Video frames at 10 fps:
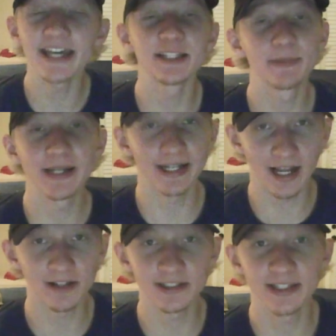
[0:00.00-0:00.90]
it has been
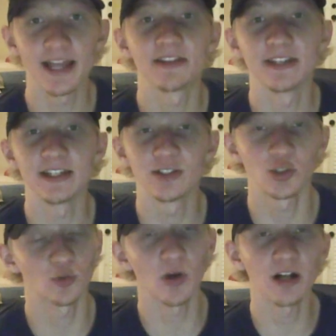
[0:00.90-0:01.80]
announced that the
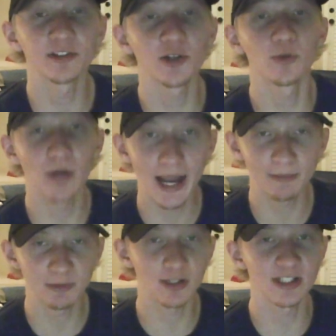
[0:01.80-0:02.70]
Toronto
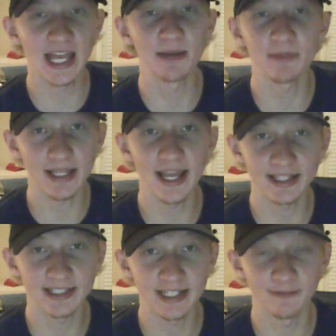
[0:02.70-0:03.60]
Raptors
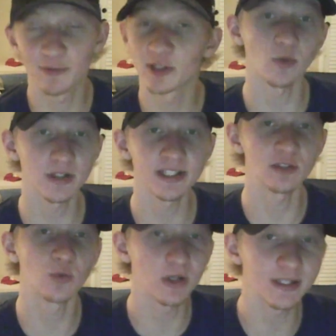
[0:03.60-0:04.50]
NBA team for the
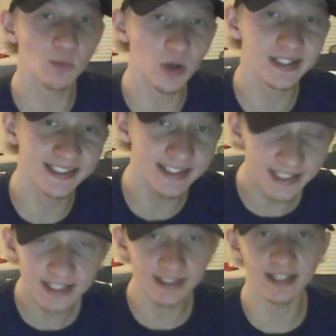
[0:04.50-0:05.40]
2021
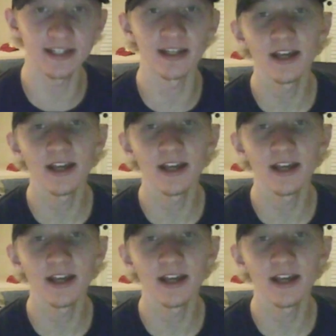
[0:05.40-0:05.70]
season